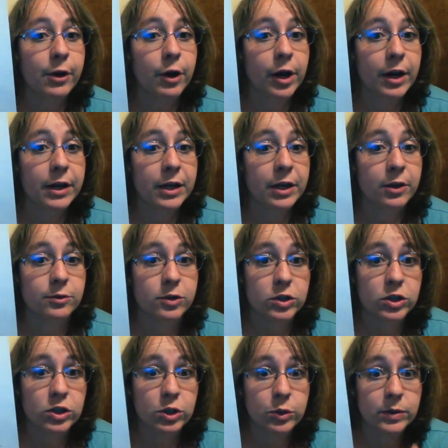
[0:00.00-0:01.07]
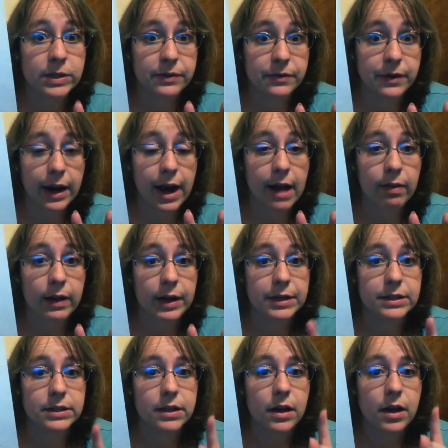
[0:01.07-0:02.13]
you're going to use 2 different
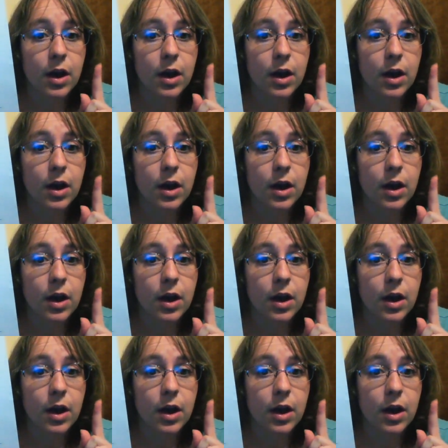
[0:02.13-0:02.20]
colors.